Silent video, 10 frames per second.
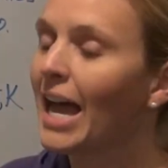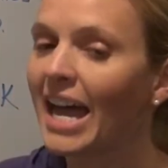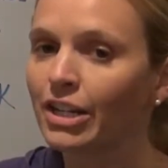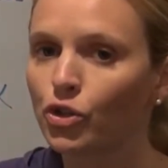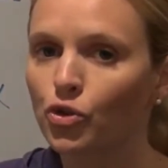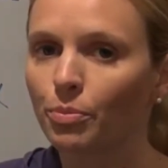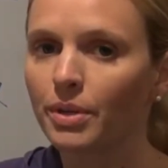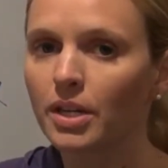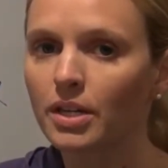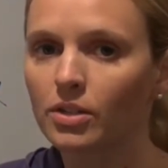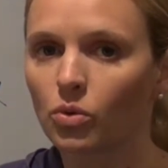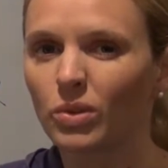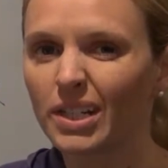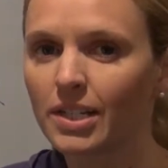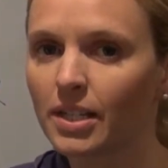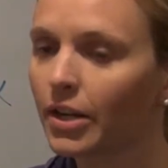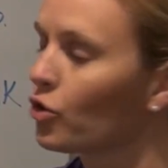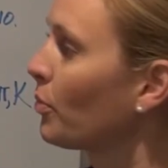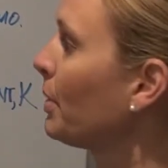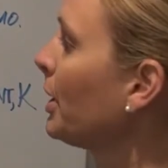entropy. So what is
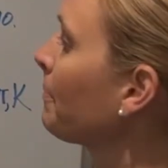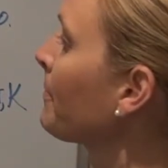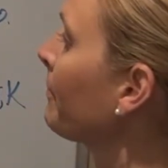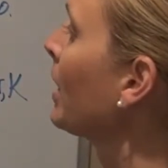entropy?